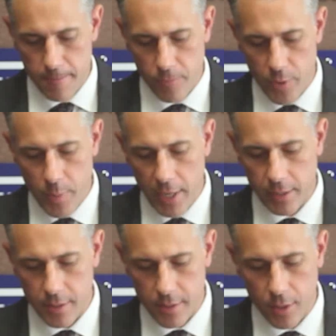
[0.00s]
We
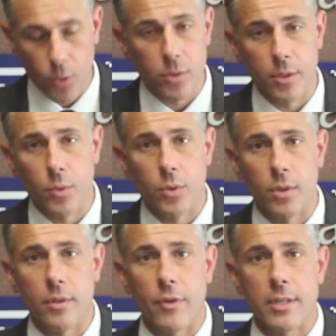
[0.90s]
practice a golden
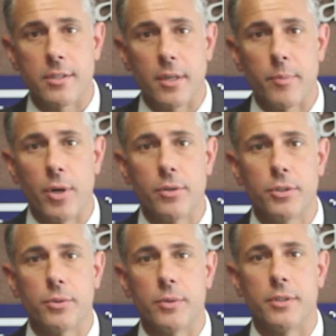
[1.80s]
rule investing
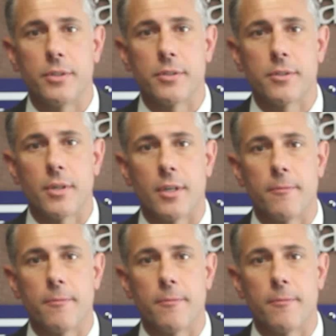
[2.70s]
approach, which is